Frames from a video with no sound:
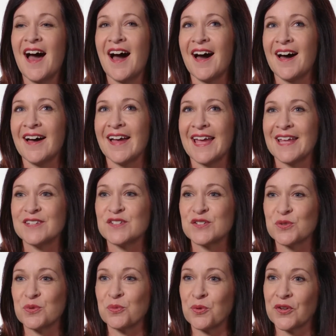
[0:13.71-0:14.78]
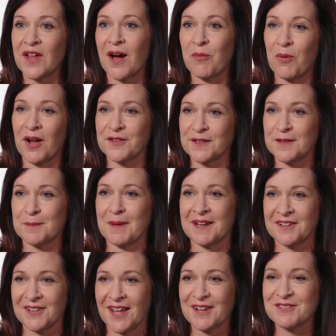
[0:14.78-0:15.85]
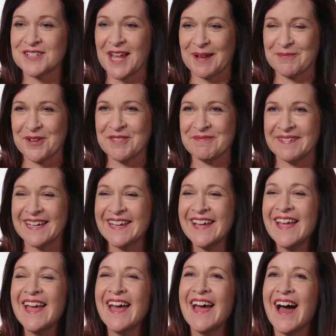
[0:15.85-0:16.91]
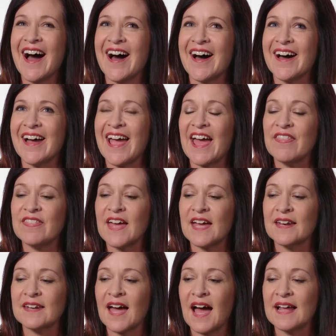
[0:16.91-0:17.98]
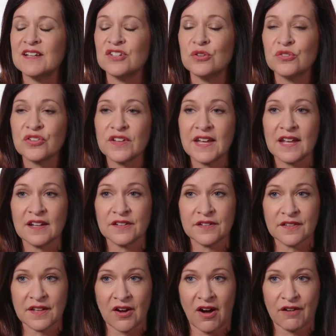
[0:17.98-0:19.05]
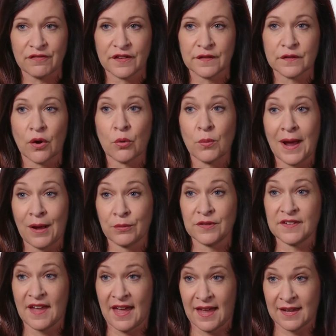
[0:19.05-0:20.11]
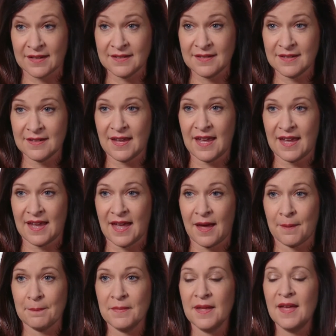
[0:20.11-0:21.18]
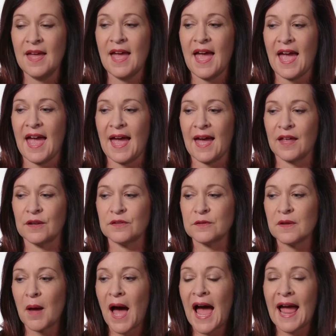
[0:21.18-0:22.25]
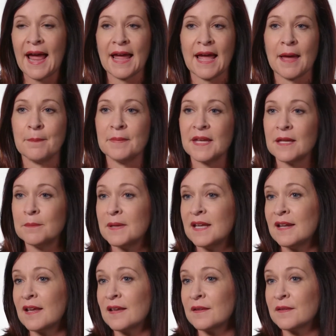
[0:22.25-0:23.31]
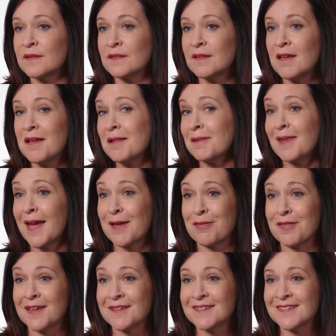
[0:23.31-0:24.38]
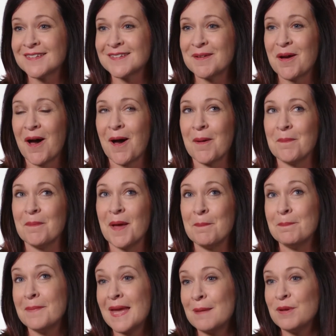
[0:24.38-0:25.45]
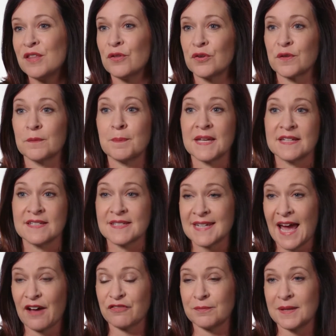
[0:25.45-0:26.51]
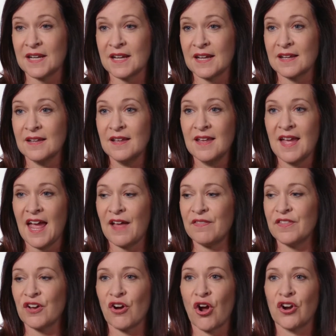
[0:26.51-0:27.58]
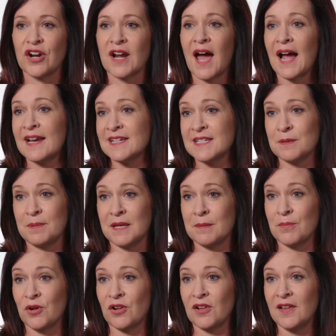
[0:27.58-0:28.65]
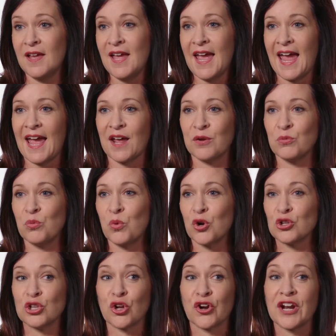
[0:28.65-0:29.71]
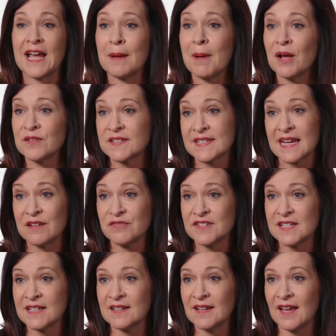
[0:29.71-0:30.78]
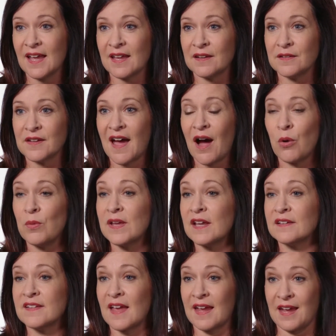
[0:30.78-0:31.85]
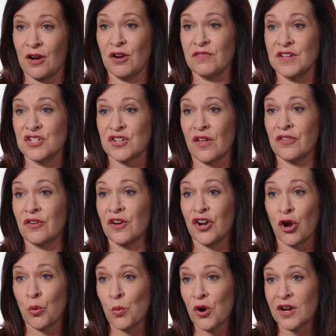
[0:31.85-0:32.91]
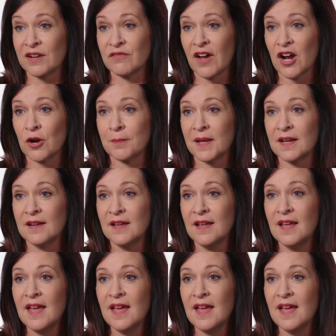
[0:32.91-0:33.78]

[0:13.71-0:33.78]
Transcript: Uh, and soon will not want to spend a lot of time with me. Uh, and then I'd usually get into the office around 10 a.m. And I am in meetings like this. Um, maybe there's a big staff meeting and there are 90 people, and we're learning about safety and how we can take care of each other in our work environment.